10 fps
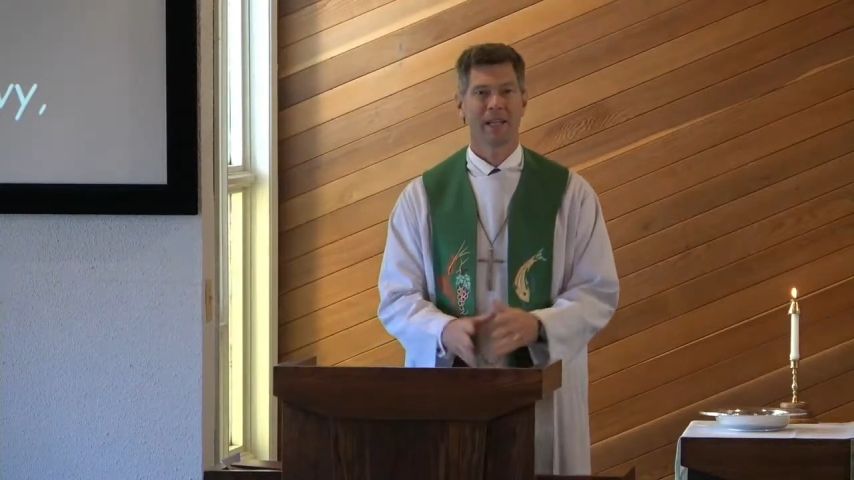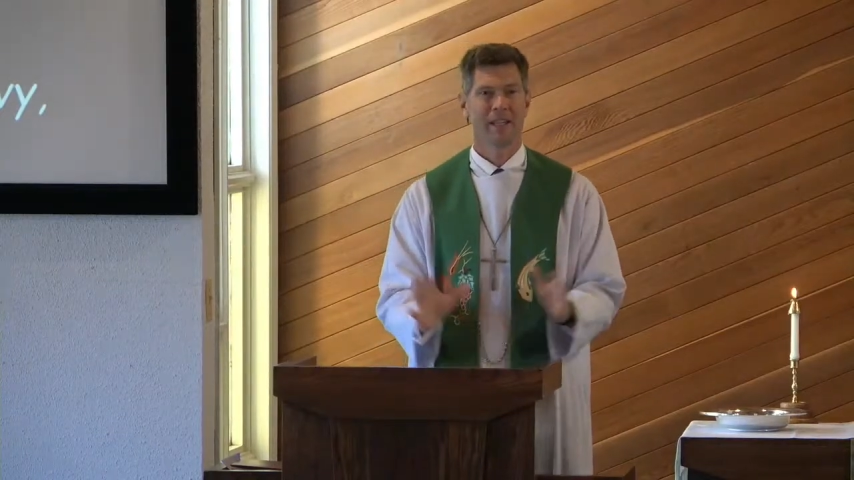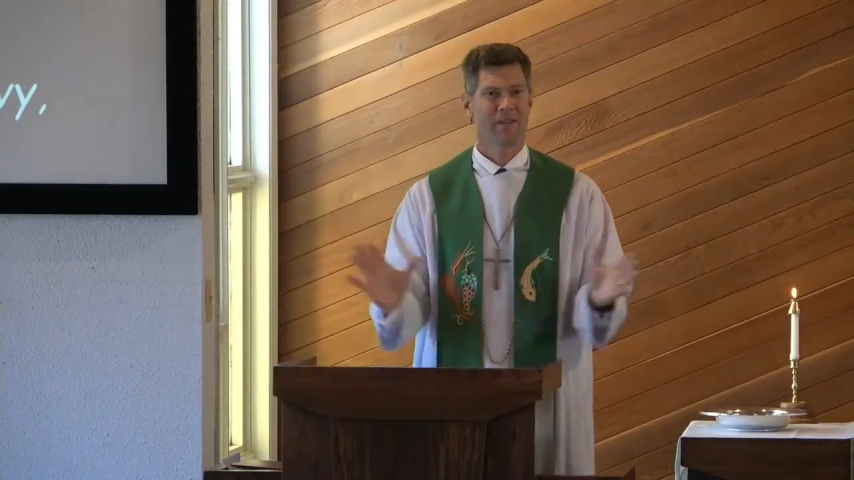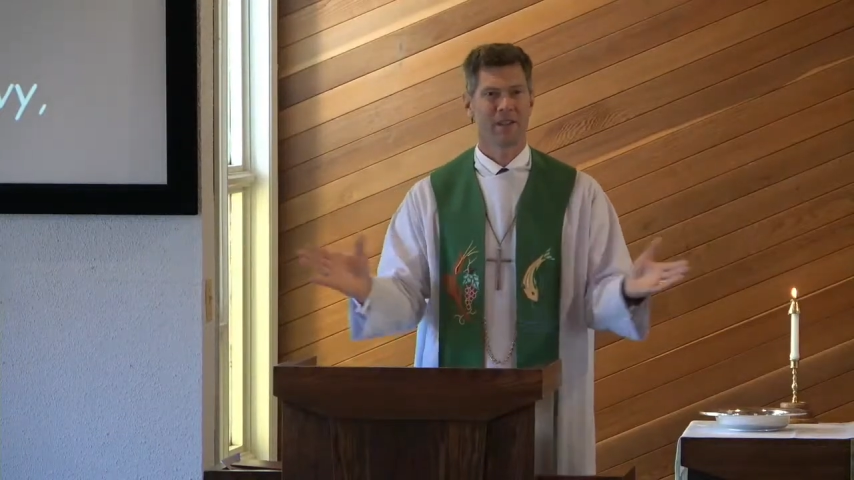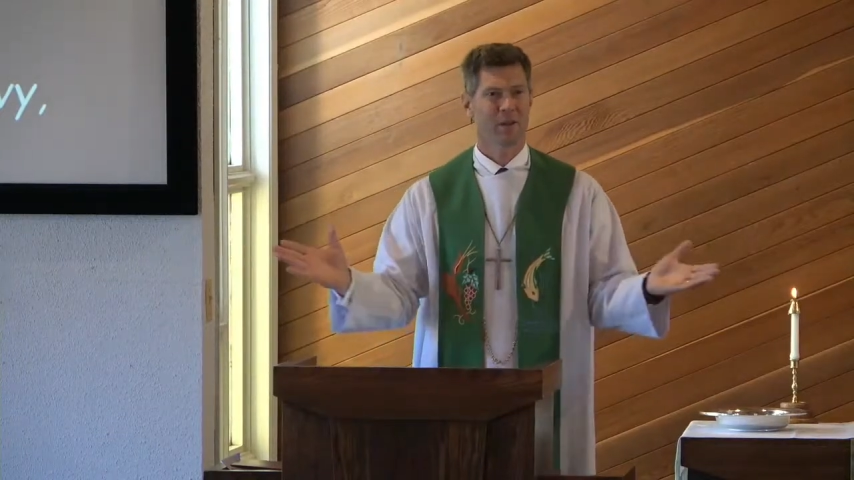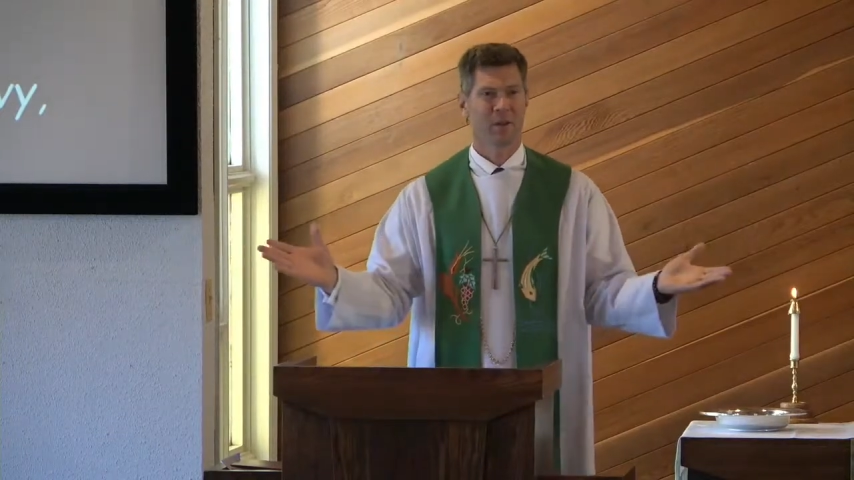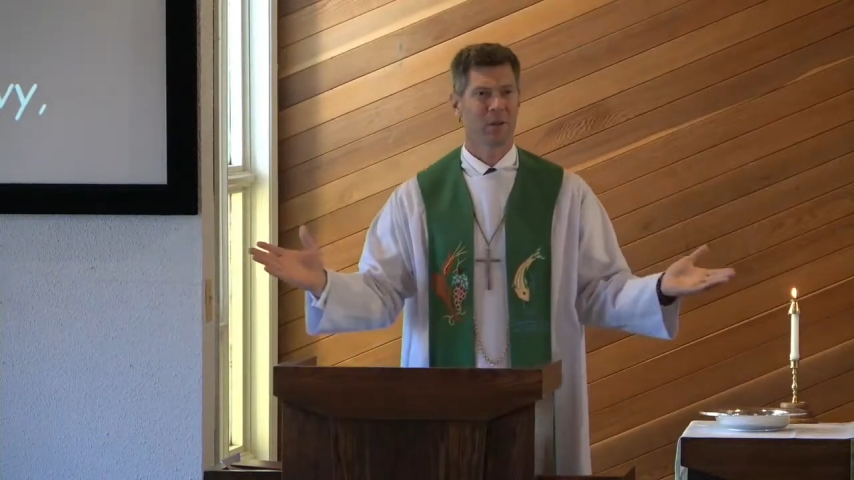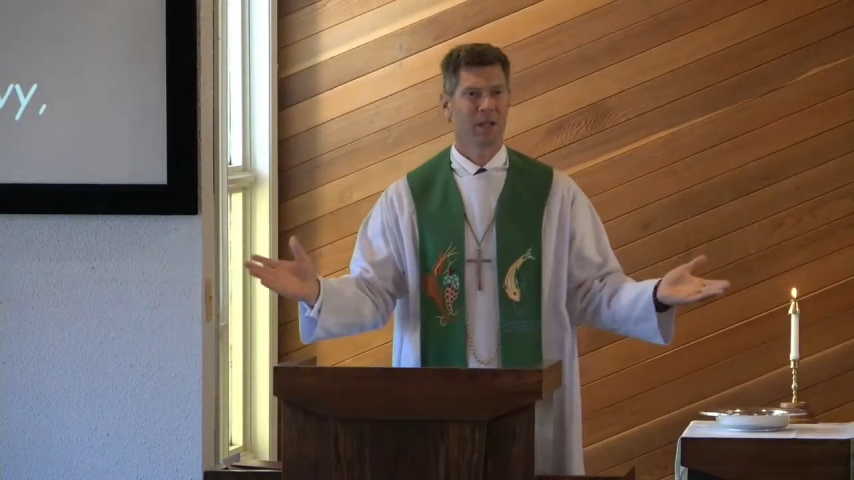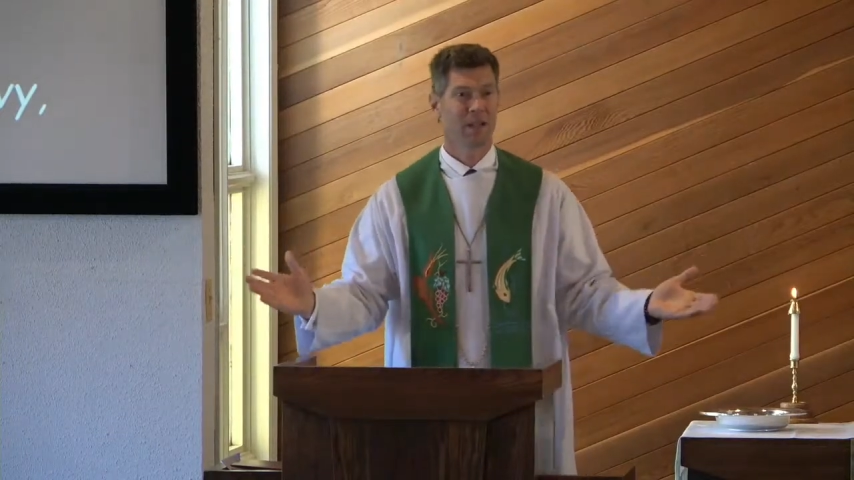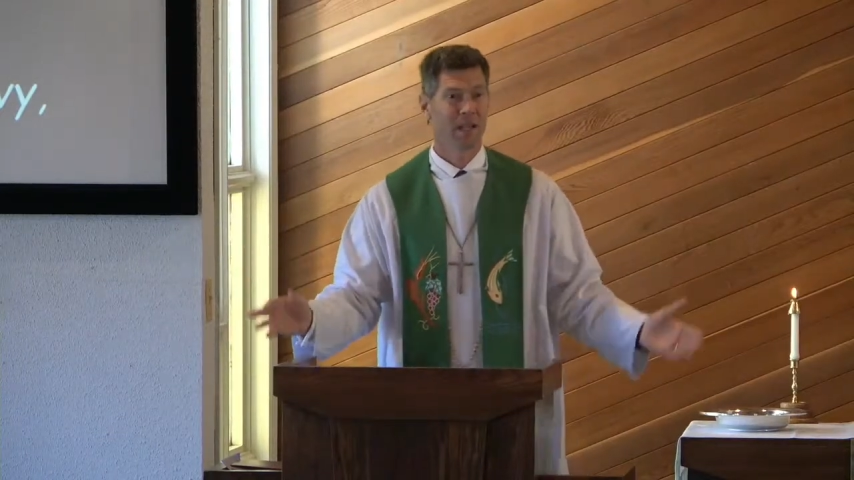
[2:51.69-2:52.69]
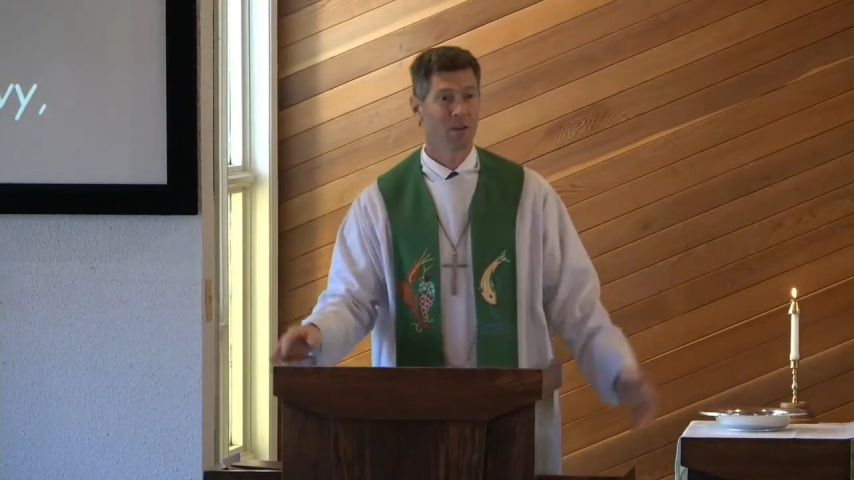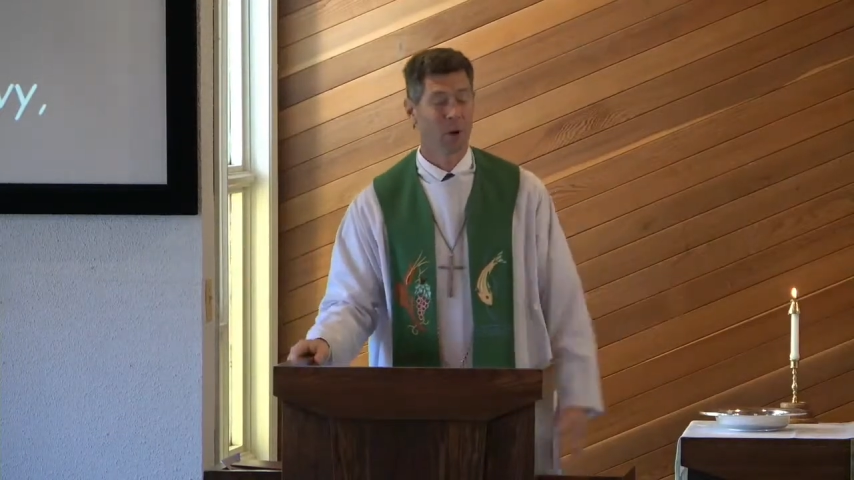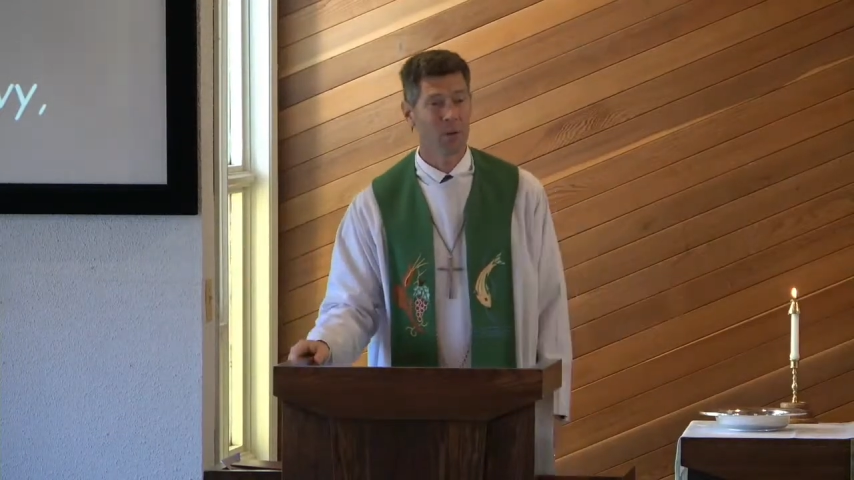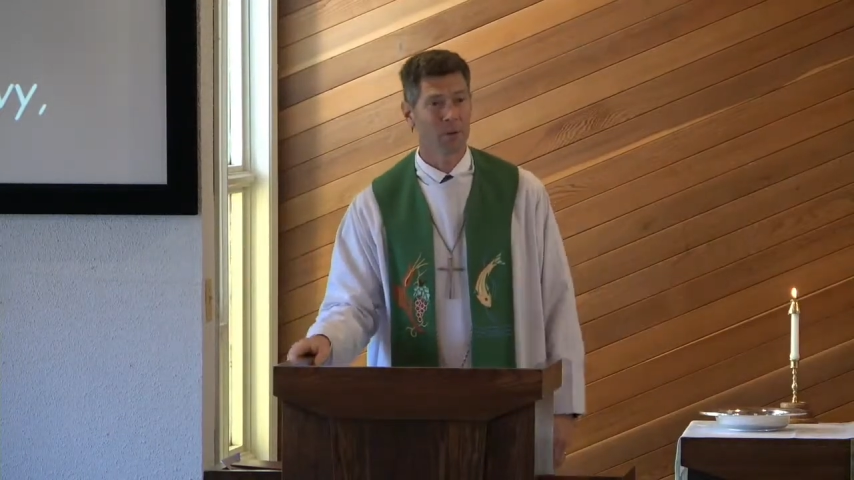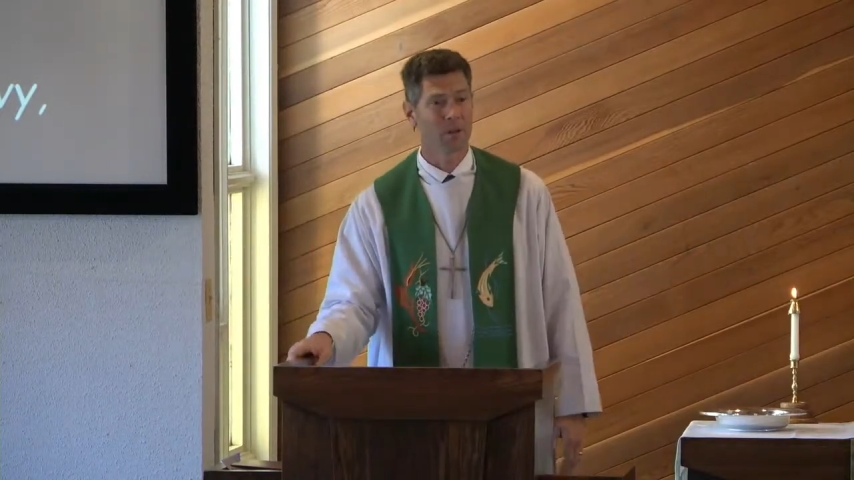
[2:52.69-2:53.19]
even though they
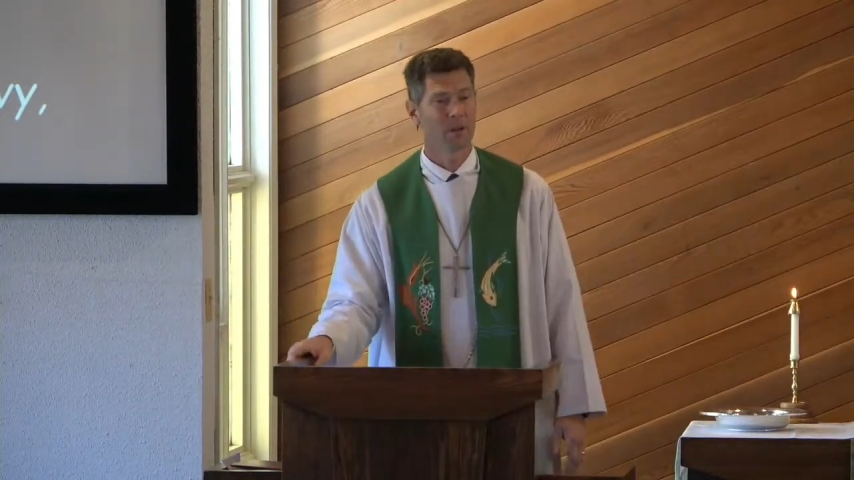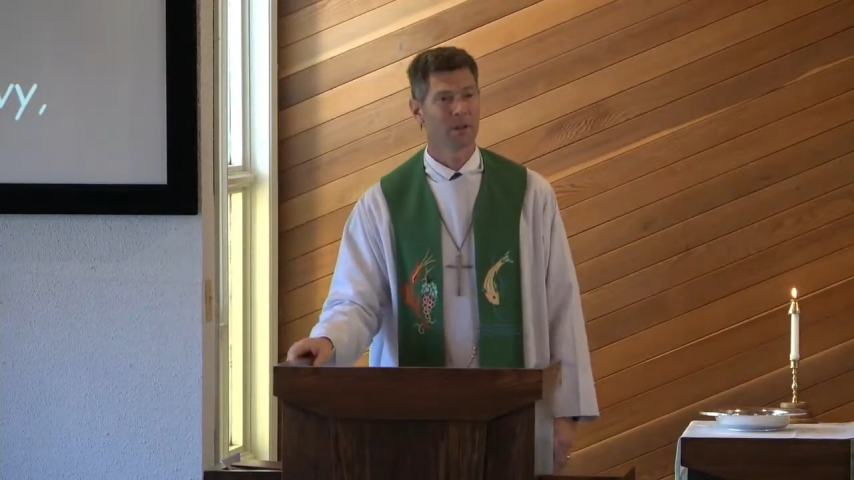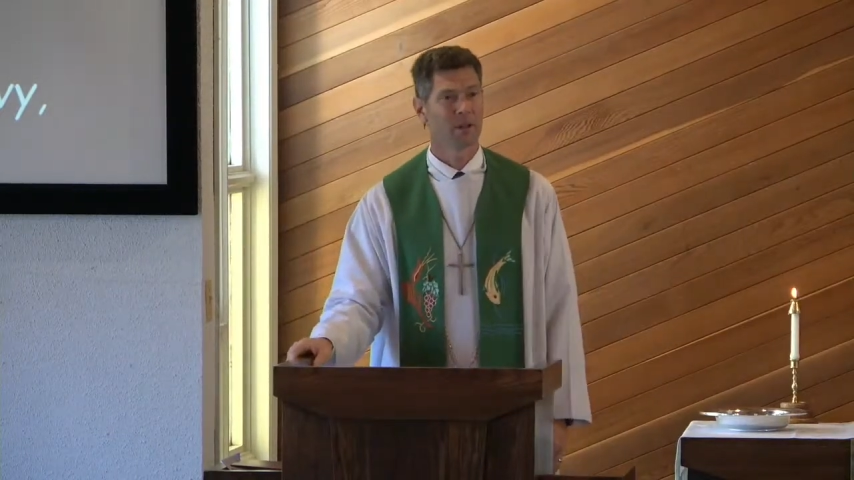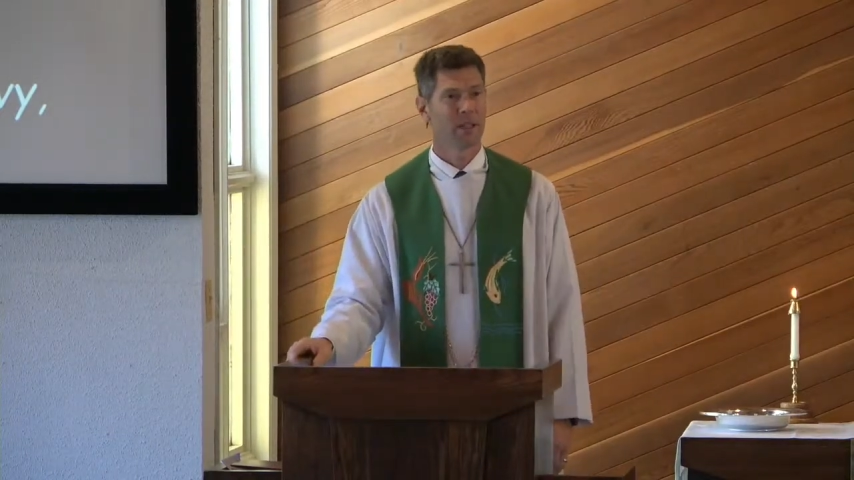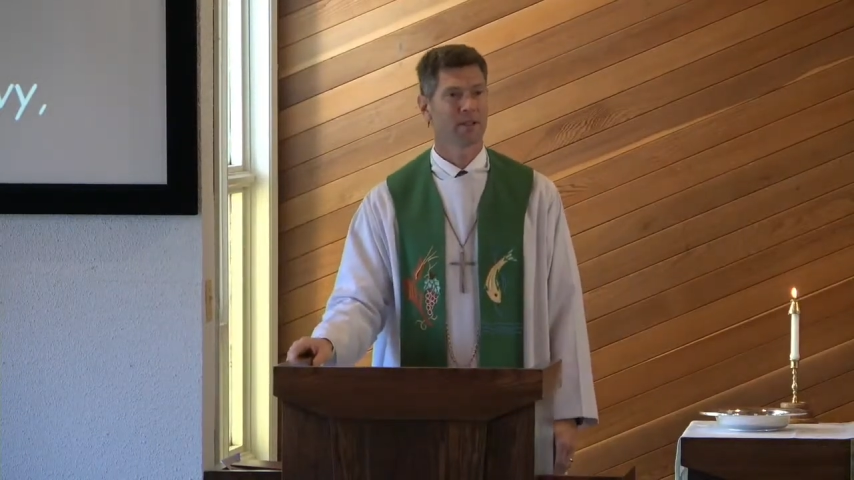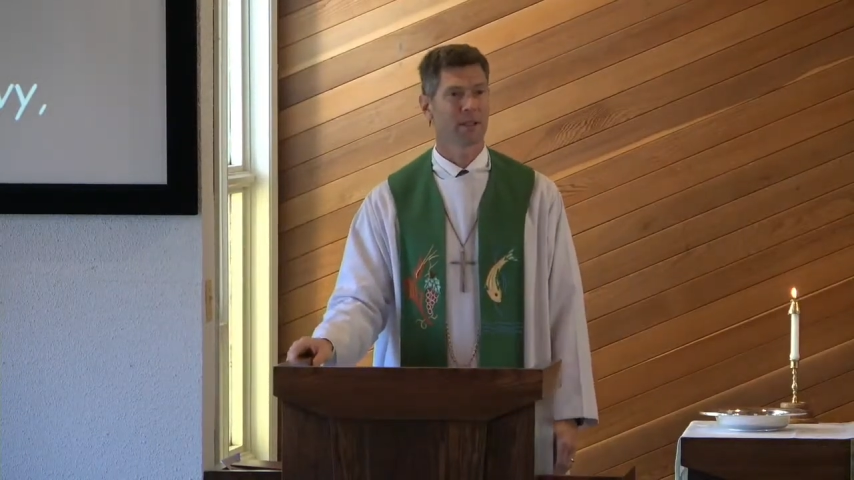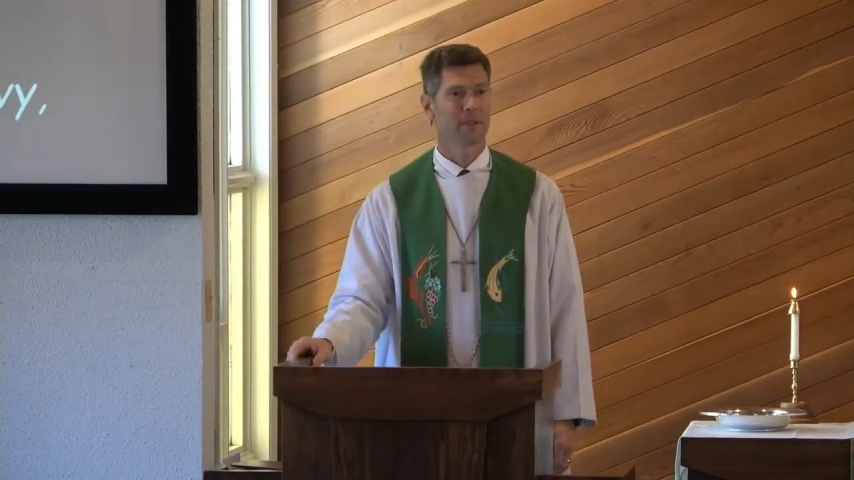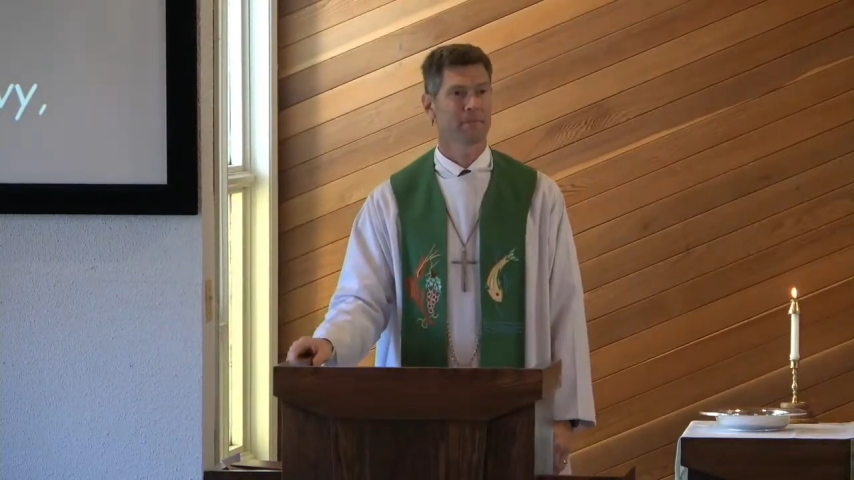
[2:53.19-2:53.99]
won't listen.